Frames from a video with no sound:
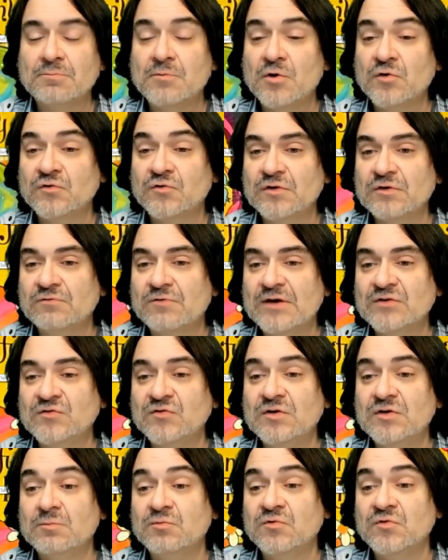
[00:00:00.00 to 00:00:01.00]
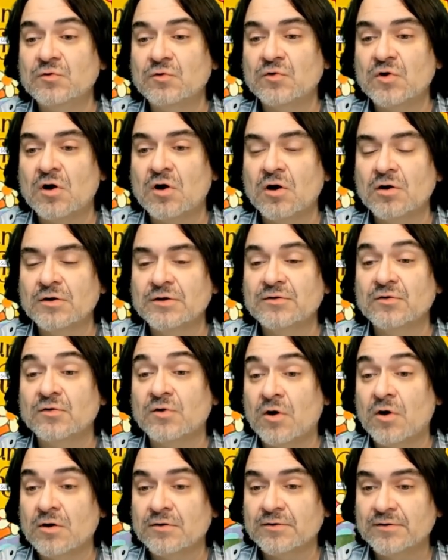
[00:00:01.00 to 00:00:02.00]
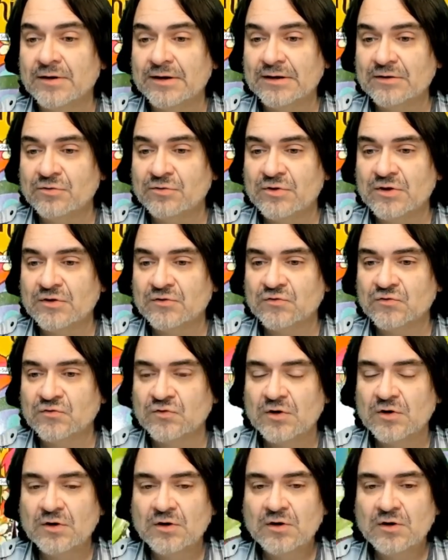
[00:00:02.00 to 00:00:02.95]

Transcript: Mostly, if I see them still carded, they're carded like this.